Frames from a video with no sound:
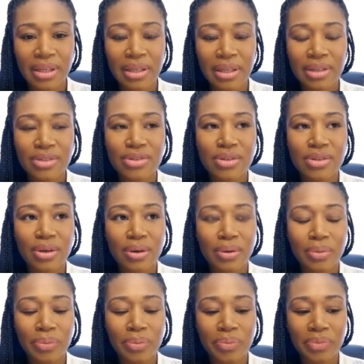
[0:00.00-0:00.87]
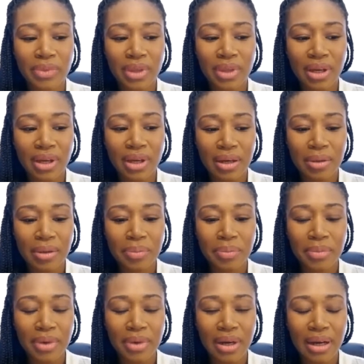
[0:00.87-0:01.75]
So
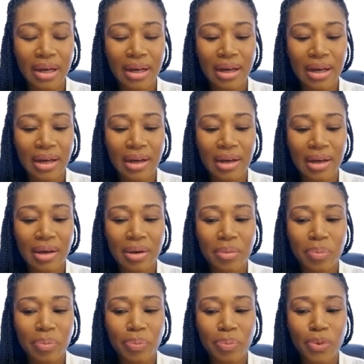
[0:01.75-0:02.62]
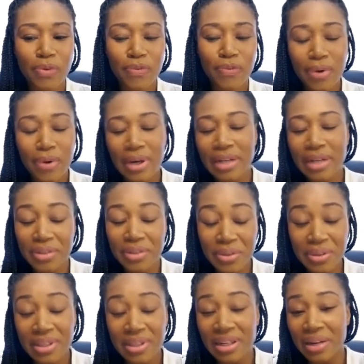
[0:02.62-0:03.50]
um, before I
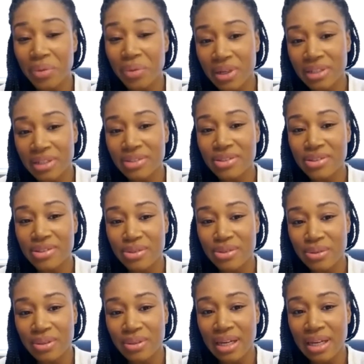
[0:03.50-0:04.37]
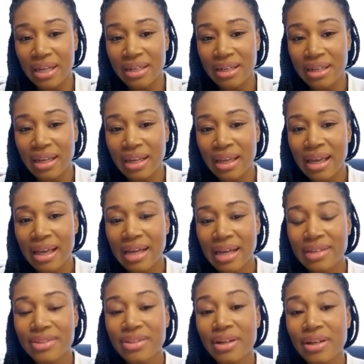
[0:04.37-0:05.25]
knew that I wanted to do that, I
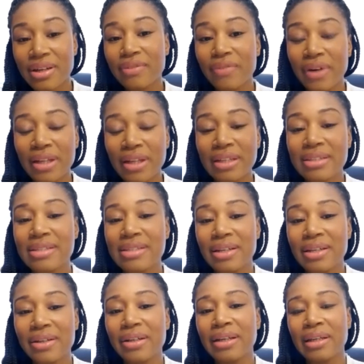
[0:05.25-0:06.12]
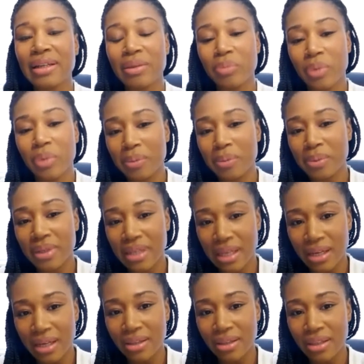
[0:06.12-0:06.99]
started volunteering in public
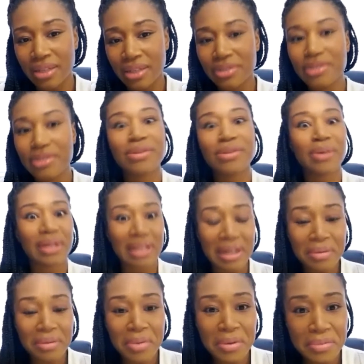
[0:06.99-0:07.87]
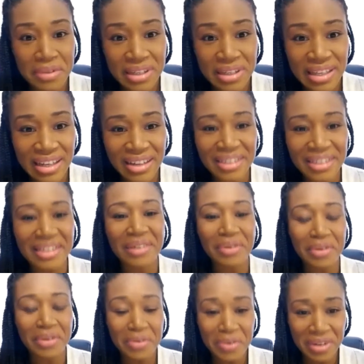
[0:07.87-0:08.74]
health. I just knew I like public health. I
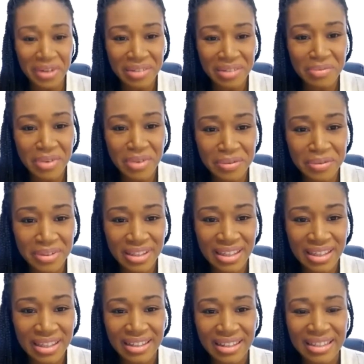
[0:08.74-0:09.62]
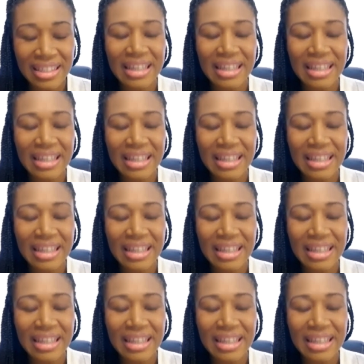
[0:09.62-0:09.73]
want to work in public health.